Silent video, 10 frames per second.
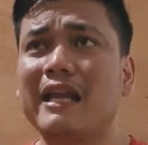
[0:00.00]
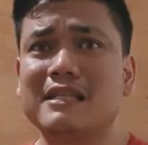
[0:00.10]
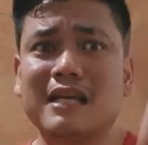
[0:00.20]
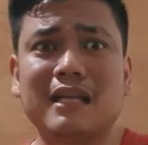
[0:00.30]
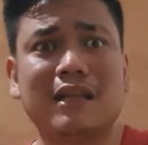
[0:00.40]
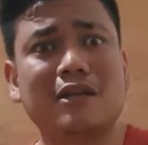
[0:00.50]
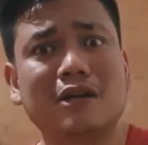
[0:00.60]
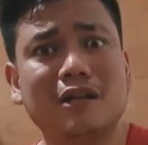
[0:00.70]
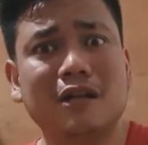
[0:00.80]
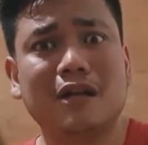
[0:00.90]
I said that
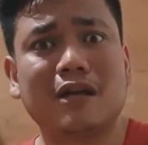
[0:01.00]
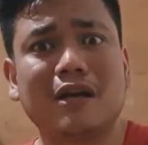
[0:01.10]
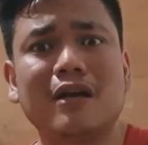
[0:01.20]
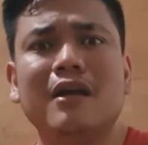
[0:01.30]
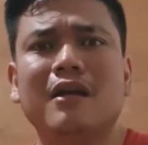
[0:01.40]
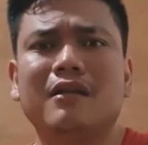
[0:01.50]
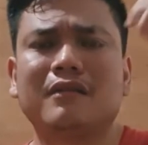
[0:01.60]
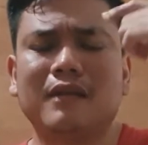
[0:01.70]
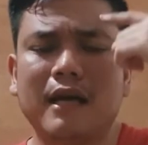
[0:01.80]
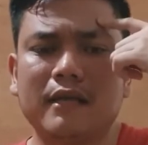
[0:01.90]
earlier,
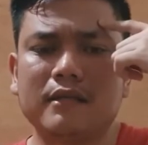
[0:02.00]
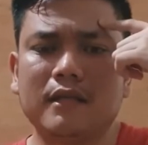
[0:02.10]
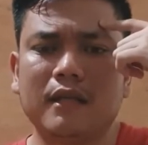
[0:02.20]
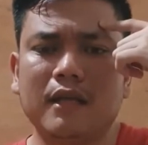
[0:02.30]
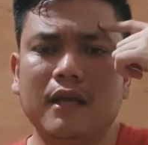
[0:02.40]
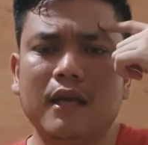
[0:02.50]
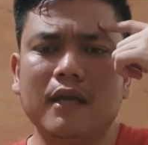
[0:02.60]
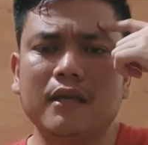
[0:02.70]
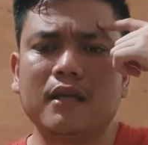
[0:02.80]
that it